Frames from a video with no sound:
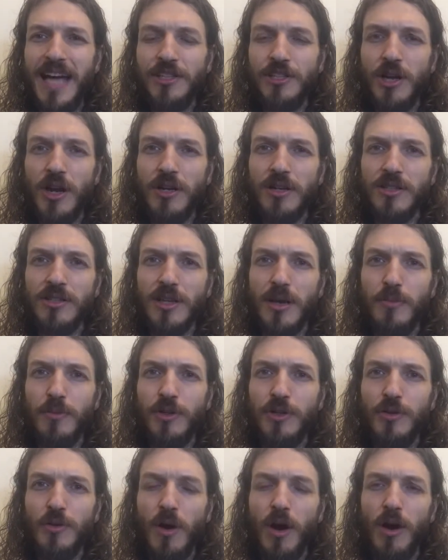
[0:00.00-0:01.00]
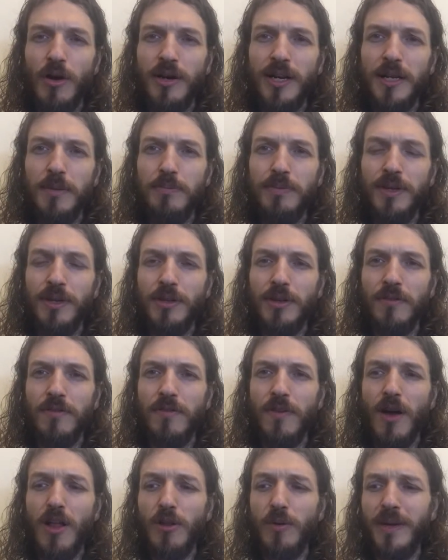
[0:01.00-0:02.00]
on to someone who already built a
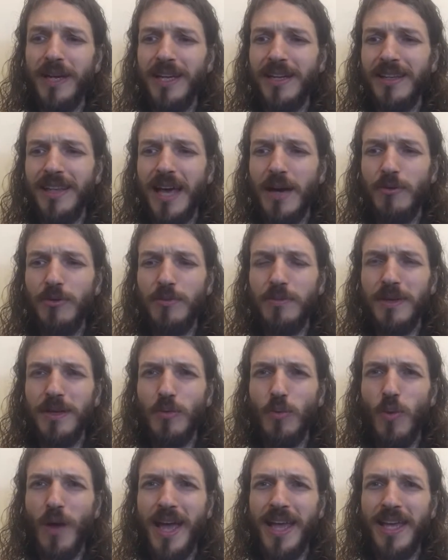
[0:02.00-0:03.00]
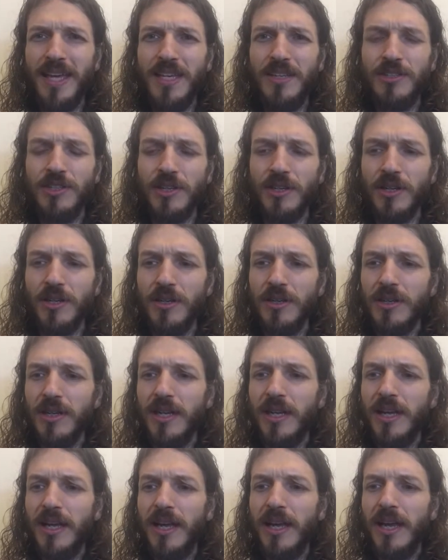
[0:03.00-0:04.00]
following. That would be way easier.
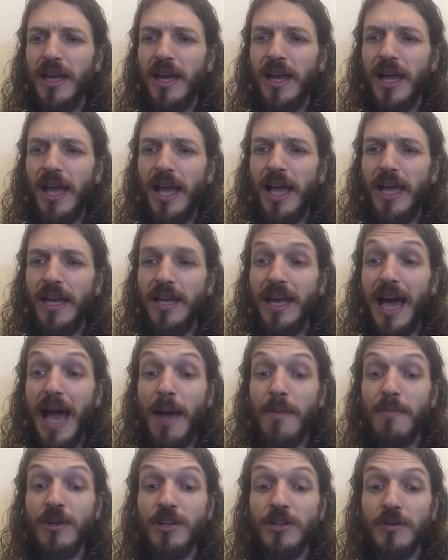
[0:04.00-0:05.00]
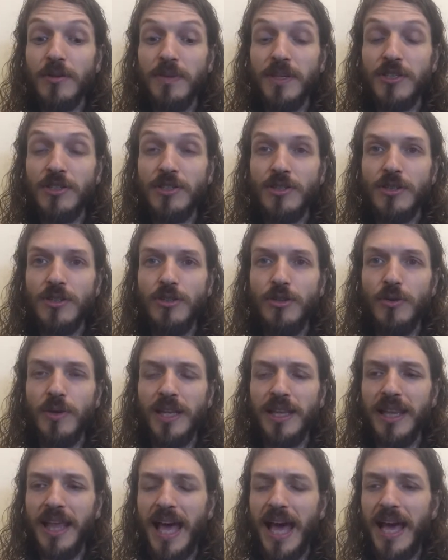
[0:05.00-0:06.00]
And I'm going to be
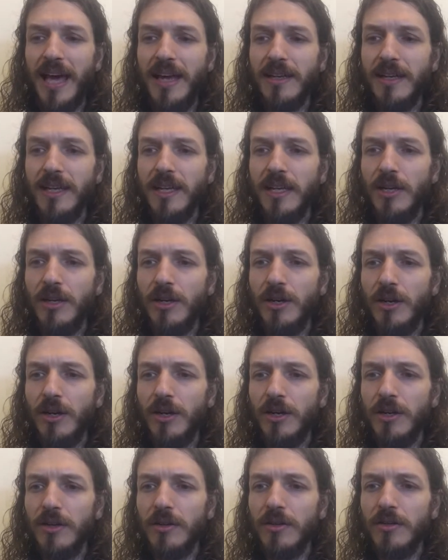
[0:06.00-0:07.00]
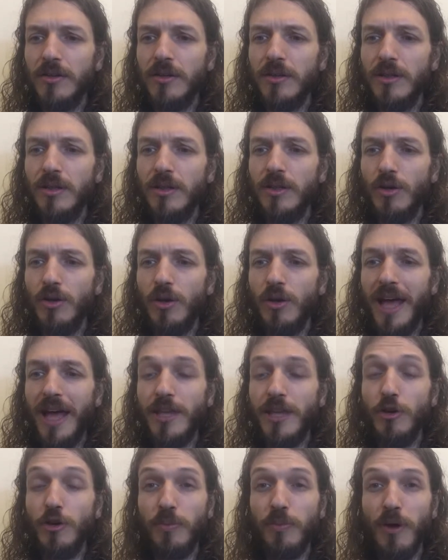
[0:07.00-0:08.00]
doing that here.
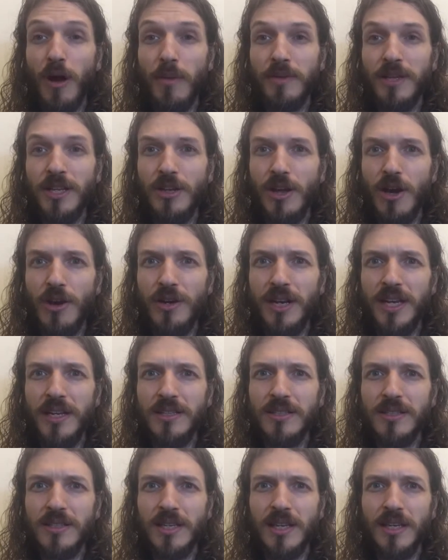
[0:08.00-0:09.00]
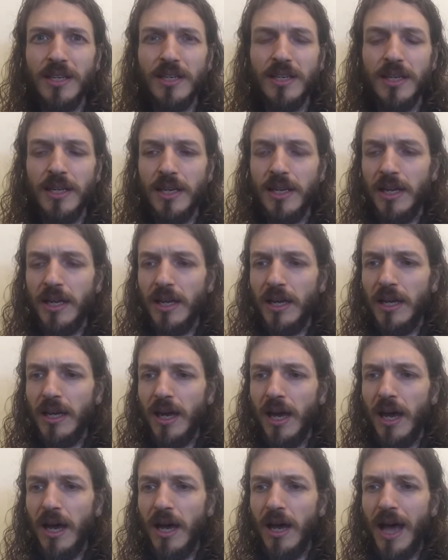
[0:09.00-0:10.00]
You'll probably notice
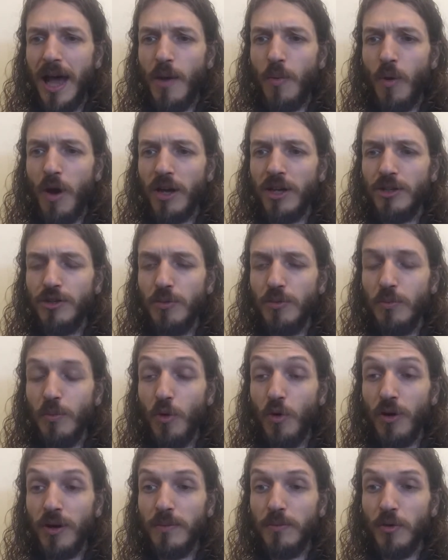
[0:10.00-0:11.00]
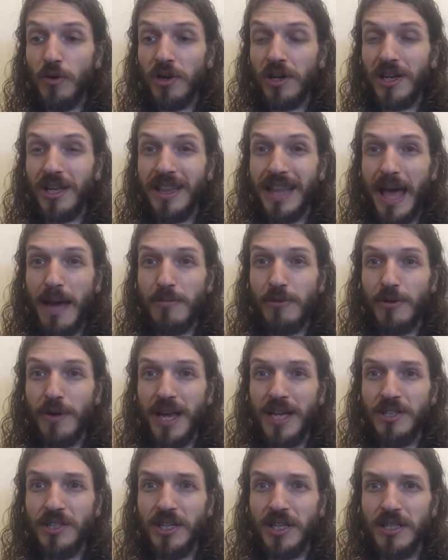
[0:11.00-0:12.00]
I want to do more and more
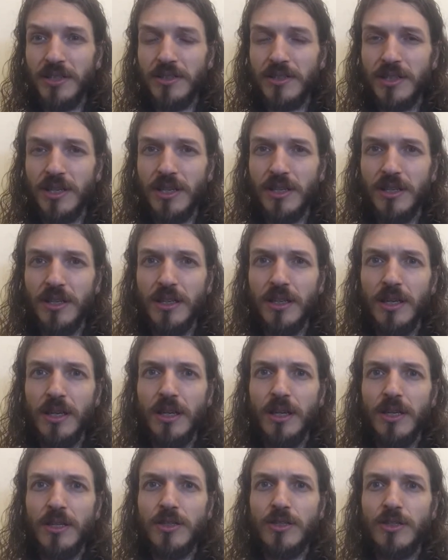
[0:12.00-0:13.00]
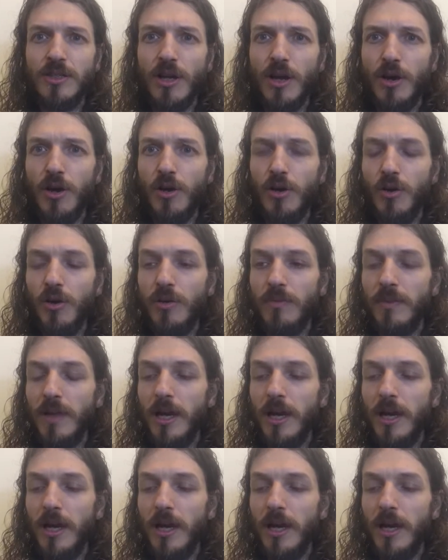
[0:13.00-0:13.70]
collaborations. So